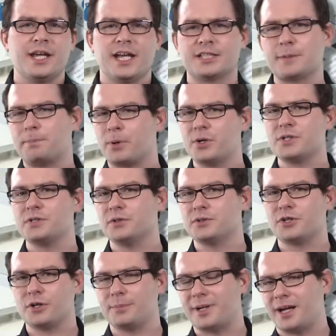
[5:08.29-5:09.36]
It's a personal
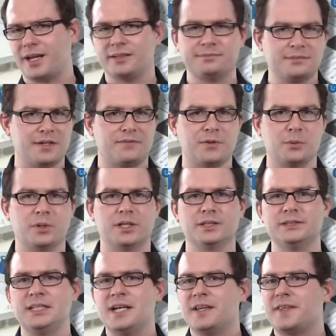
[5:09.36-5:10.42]
turbine, if you
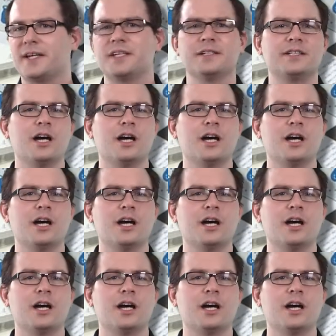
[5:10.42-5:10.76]
will, that can